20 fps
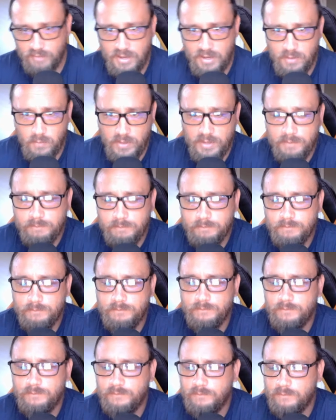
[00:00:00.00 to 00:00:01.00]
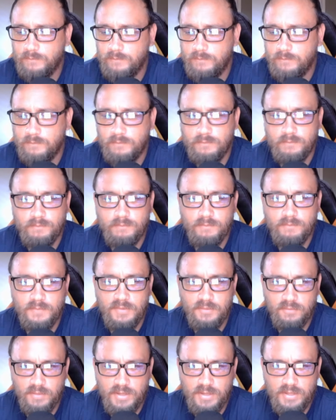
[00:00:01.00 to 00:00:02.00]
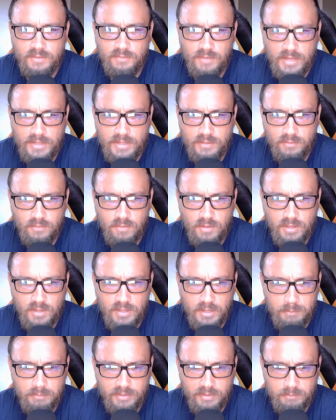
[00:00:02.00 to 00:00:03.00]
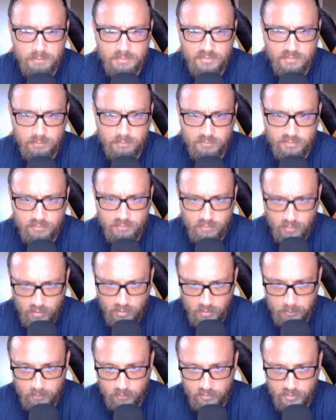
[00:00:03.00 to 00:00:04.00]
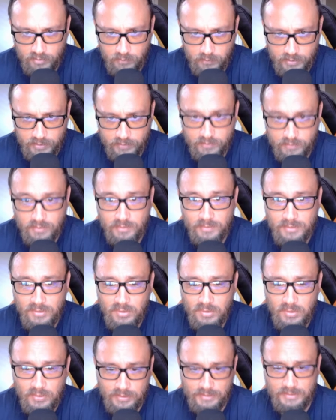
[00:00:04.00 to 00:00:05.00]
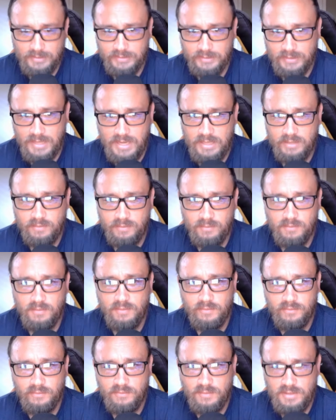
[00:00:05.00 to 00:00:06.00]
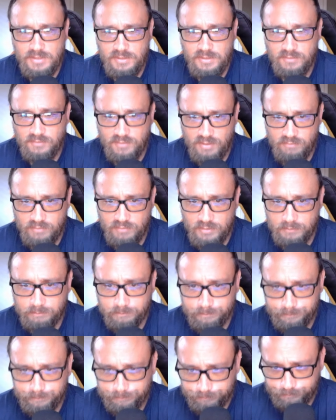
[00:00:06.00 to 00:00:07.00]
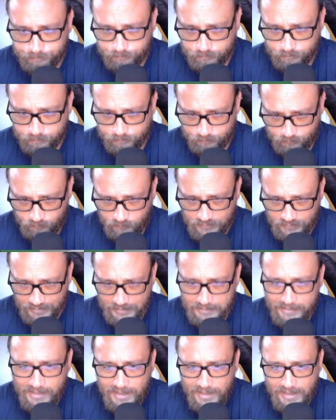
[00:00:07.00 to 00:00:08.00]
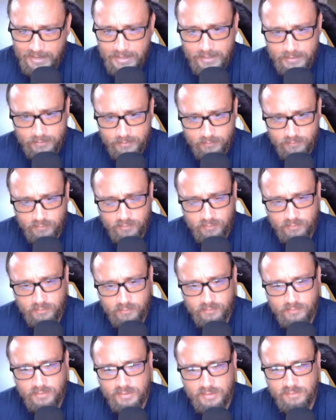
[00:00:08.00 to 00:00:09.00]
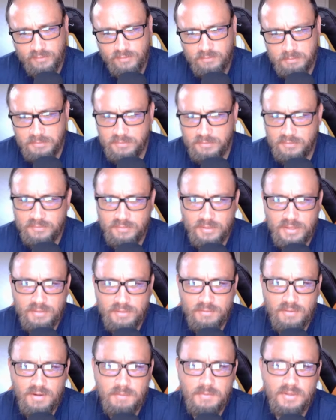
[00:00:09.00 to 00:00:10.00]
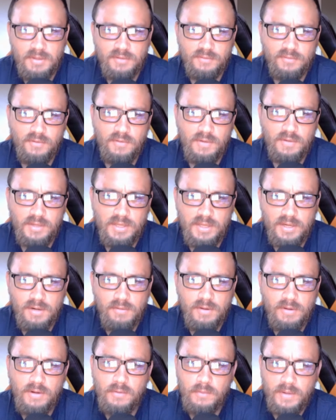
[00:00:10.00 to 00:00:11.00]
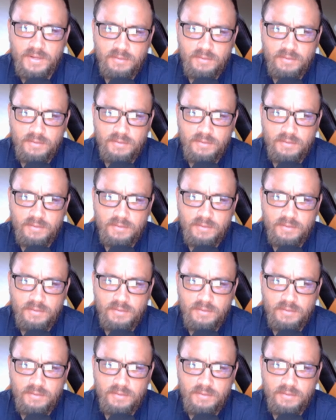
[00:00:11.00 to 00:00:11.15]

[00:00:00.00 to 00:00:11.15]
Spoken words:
way. So I ignored it. I played bishop c4. The opponent went knight to e7. And in this position, I thought about going here right away.